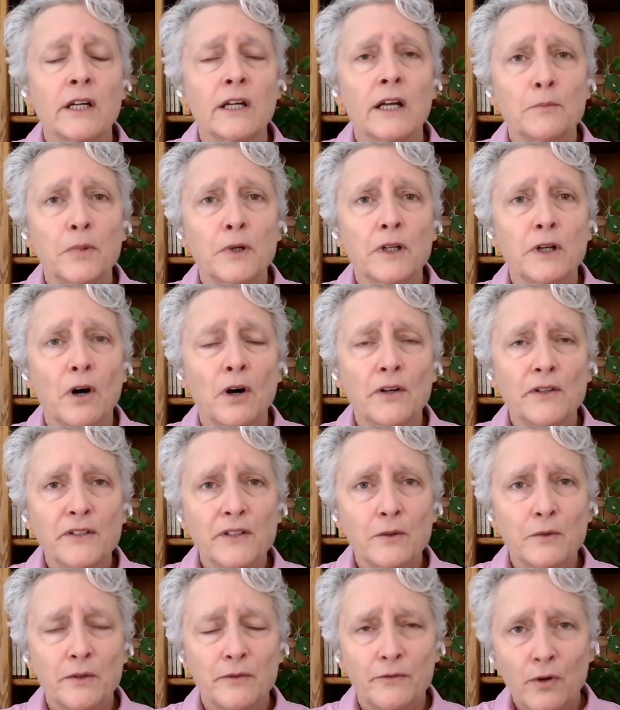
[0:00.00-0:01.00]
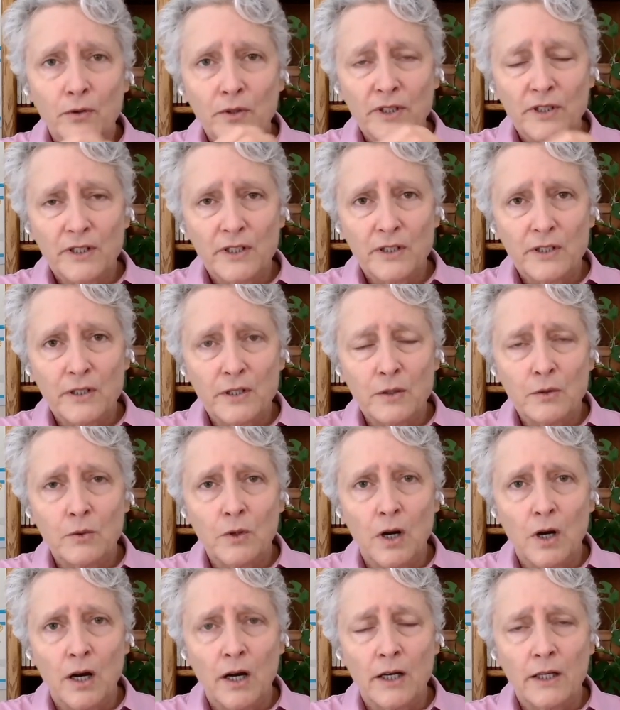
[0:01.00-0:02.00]
But also it focuses you
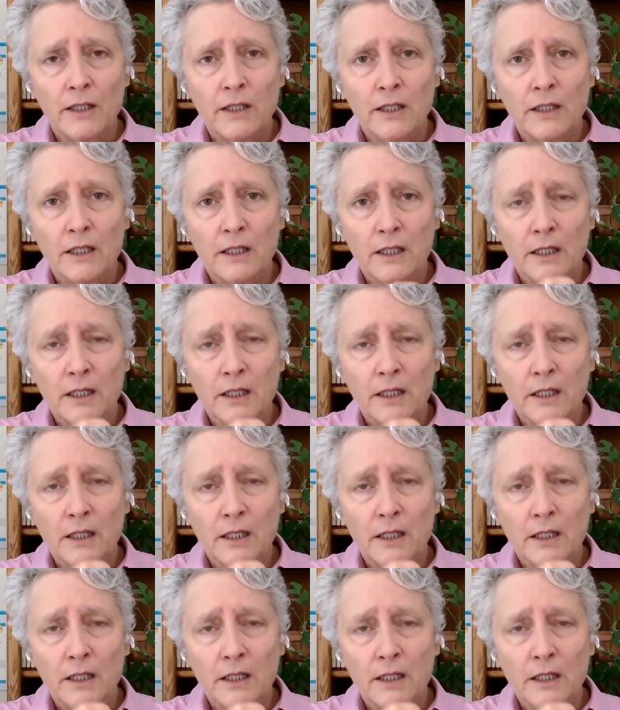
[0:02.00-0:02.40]
on,